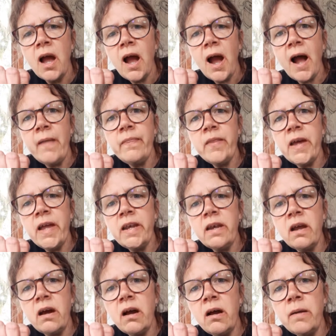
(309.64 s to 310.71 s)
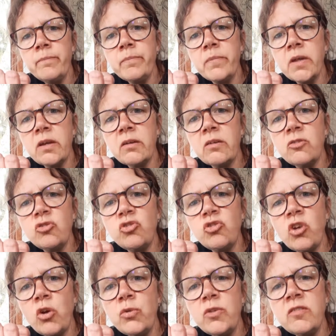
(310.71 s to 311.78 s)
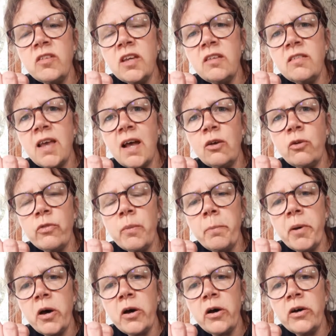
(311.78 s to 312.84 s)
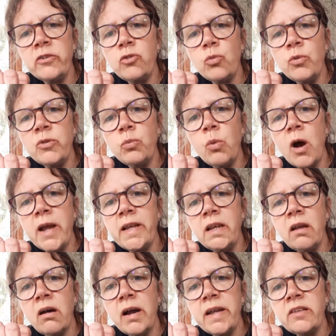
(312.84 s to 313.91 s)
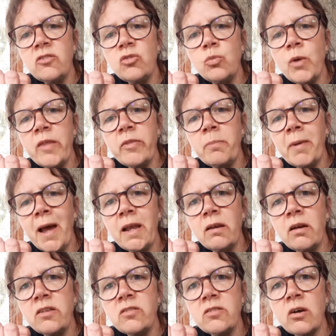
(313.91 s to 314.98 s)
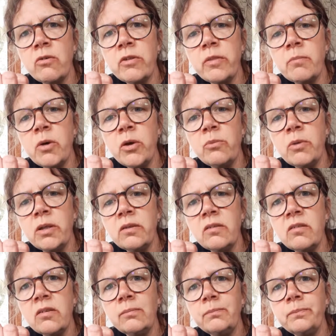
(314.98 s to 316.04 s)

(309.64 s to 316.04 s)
and then show the detail on the bird with white lines where the black lines are at the moment.